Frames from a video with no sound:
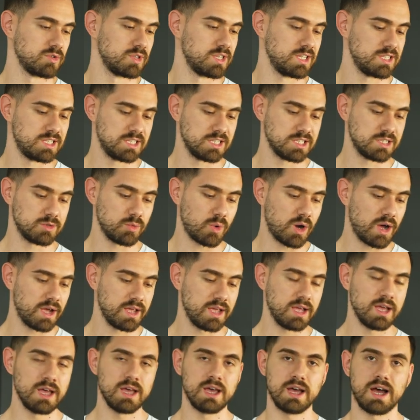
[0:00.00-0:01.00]
this is
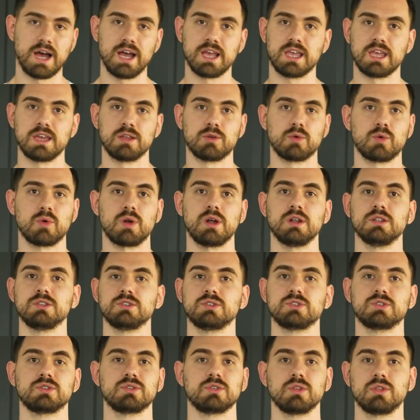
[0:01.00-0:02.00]
why I can run
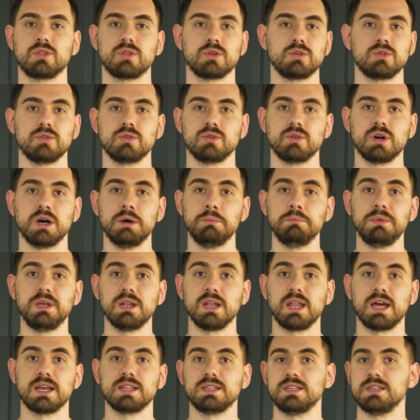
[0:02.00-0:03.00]
through a meal
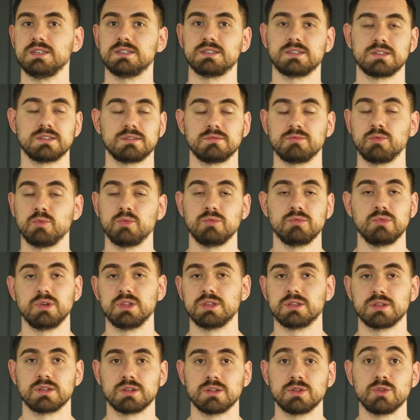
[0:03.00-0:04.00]
like this
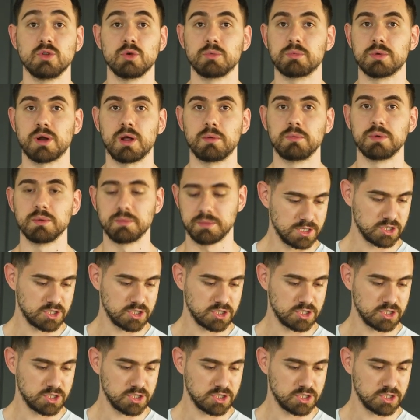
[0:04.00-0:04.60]
with no problem.